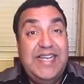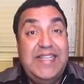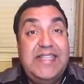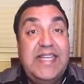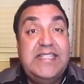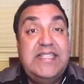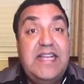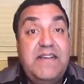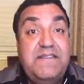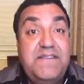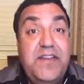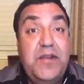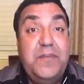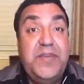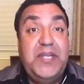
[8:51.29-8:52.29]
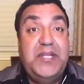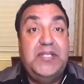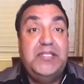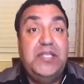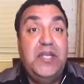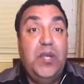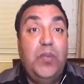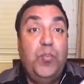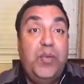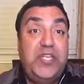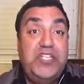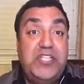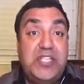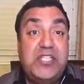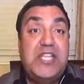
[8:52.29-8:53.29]
and that's not fair because we
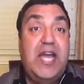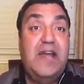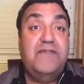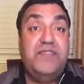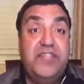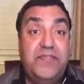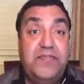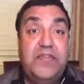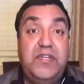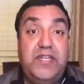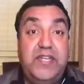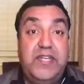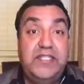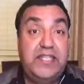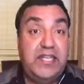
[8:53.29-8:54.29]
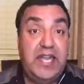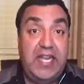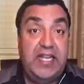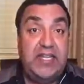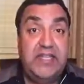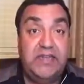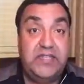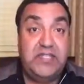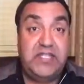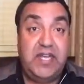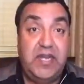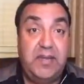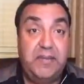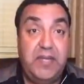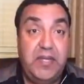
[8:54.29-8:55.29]
just have different needs at any given
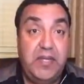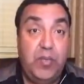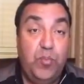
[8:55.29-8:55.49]
time.